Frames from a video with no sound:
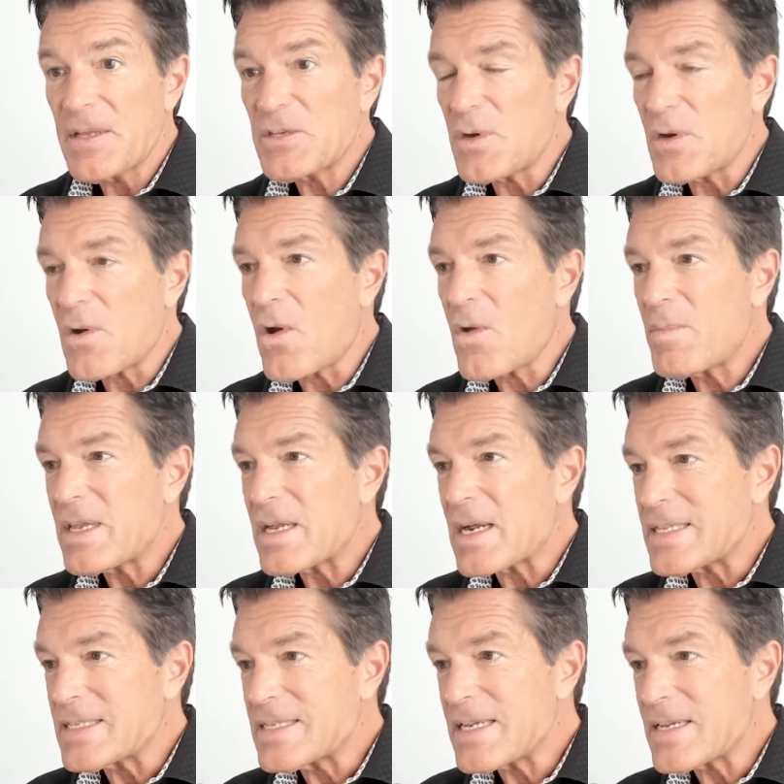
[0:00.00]
would all be
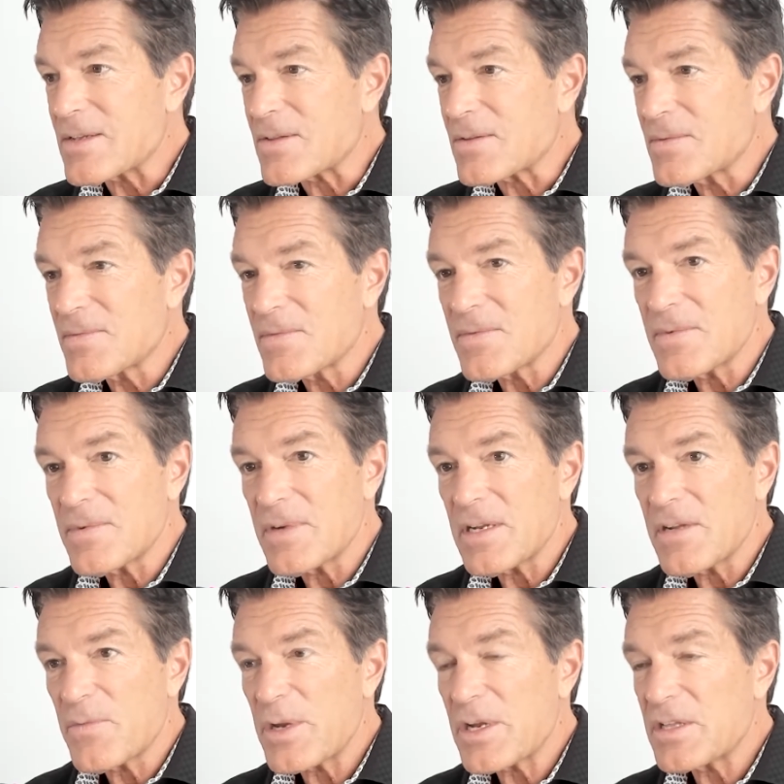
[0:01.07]
ideal, right,
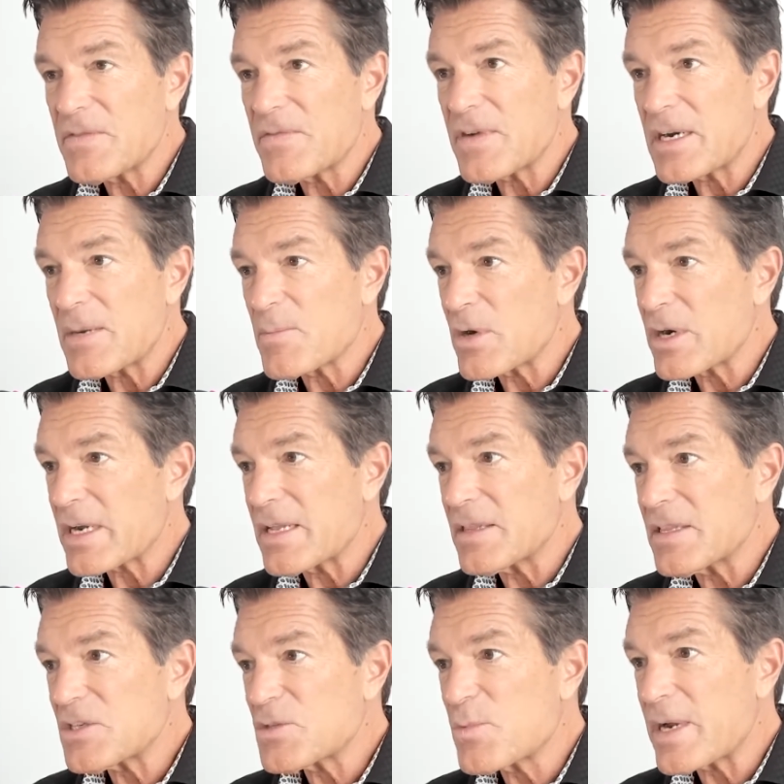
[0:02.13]
if we could define a market in
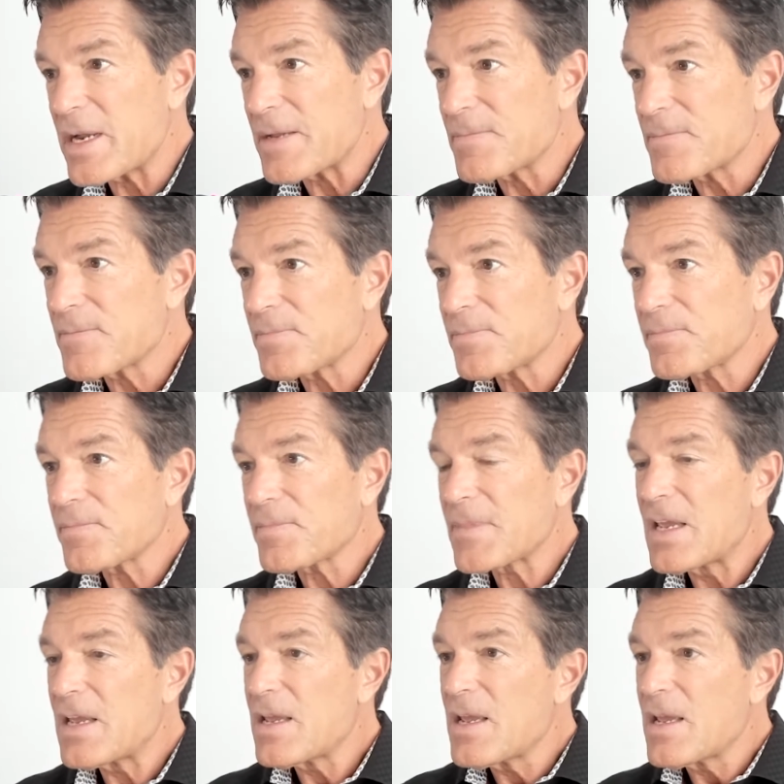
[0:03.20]
this way.
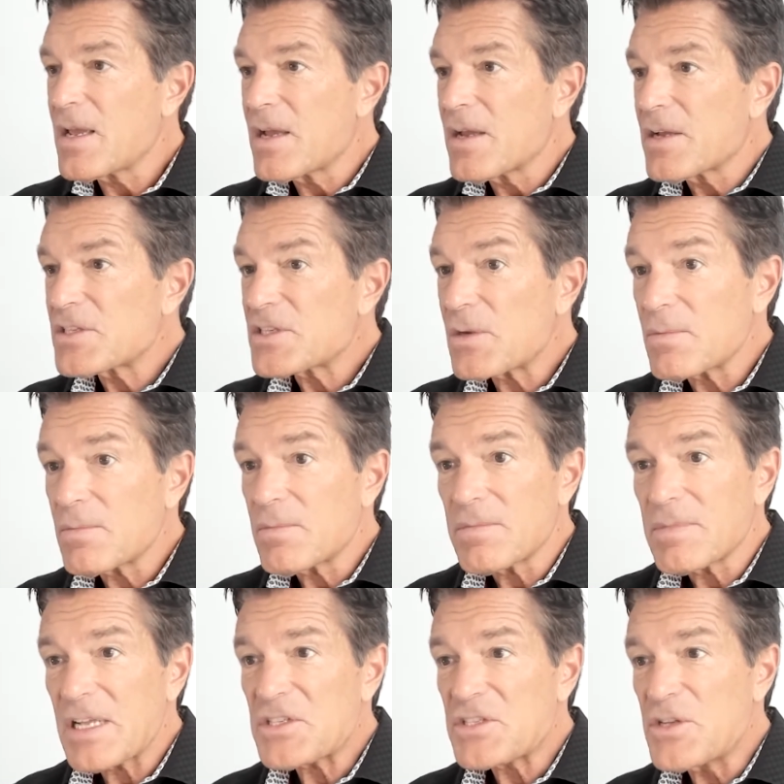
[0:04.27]
So
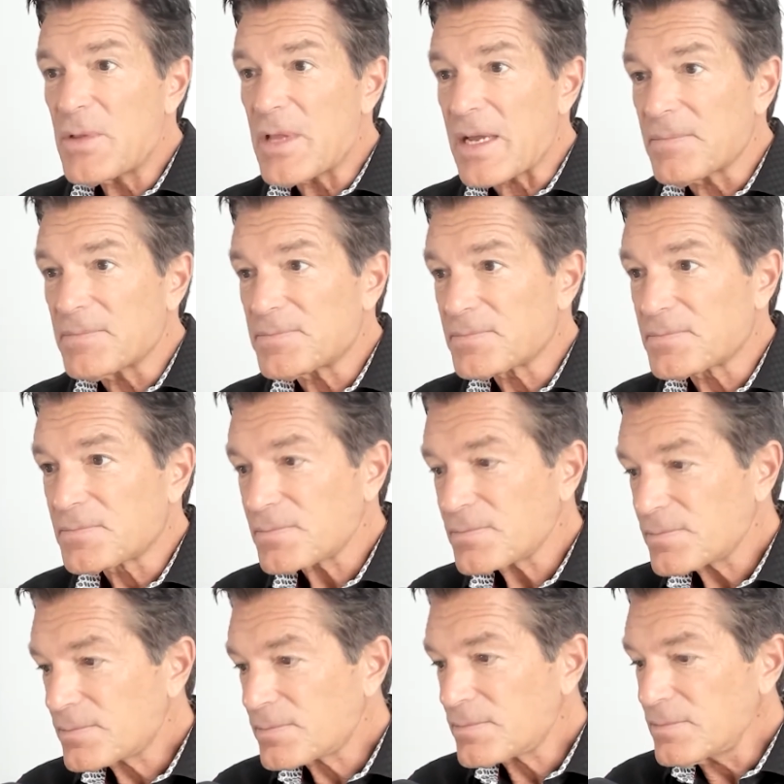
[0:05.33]
let's do that.
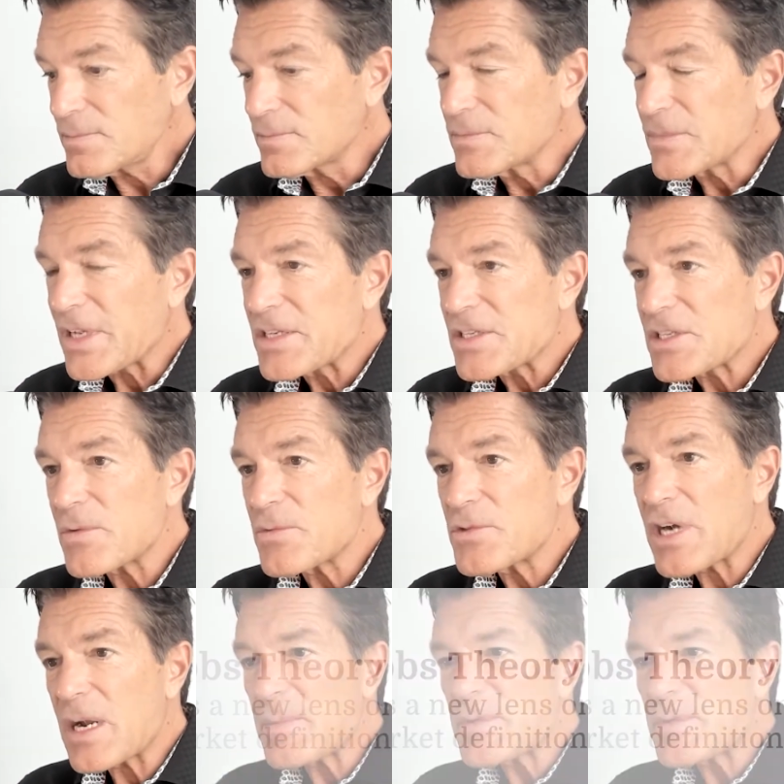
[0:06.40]
So jobs to